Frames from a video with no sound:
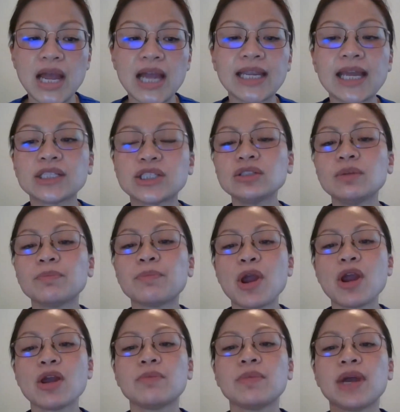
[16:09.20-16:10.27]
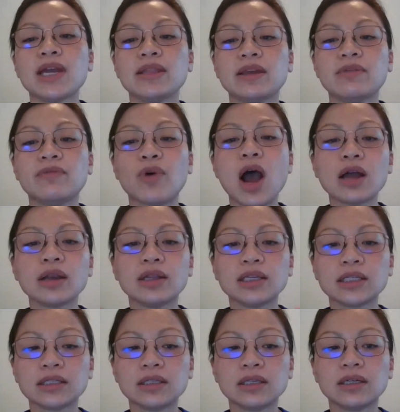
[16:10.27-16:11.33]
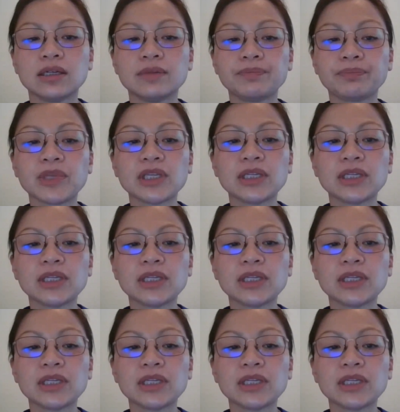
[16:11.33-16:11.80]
Again, just to bear in mind that for the